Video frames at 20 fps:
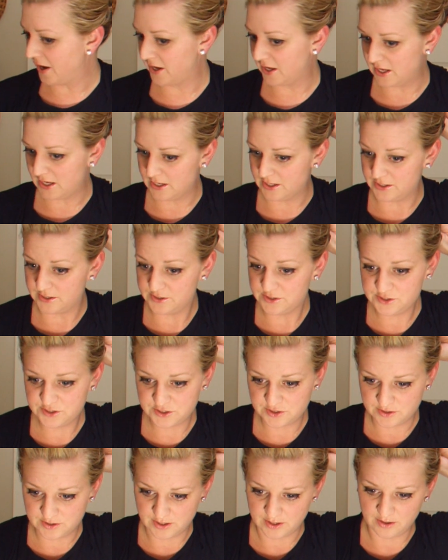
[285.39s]
back
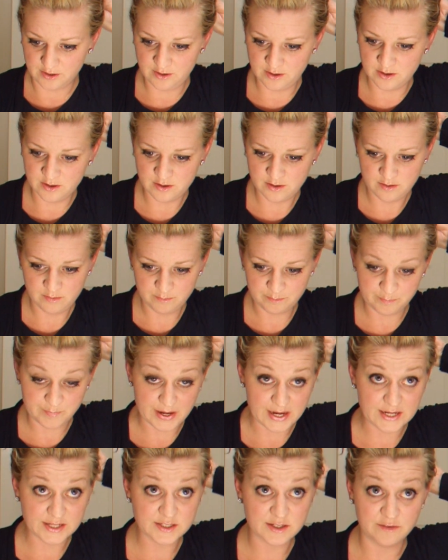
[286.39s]
into the
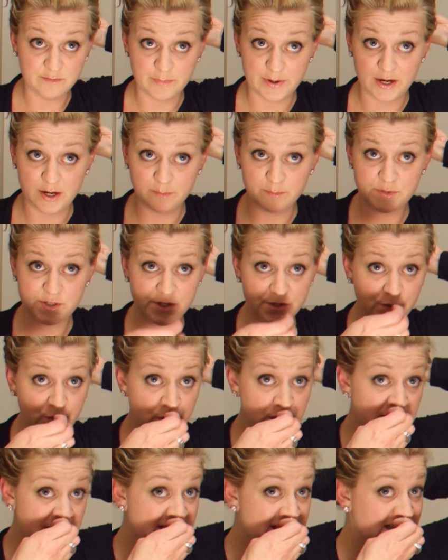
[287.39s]
base of my updo
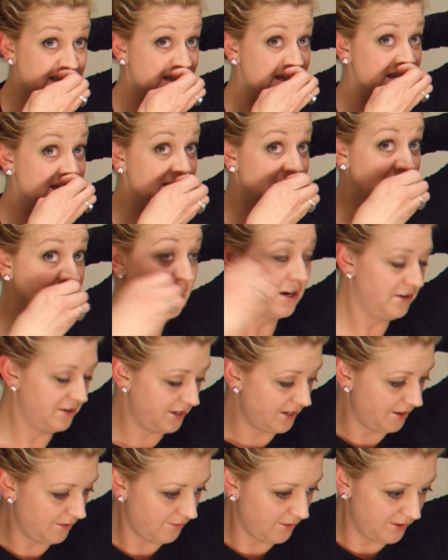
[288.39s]

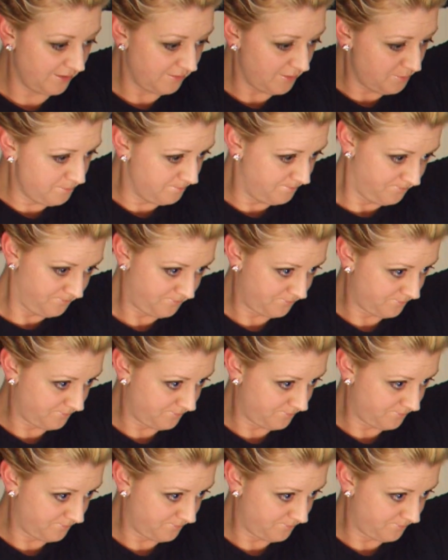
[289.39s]
to get rid of them,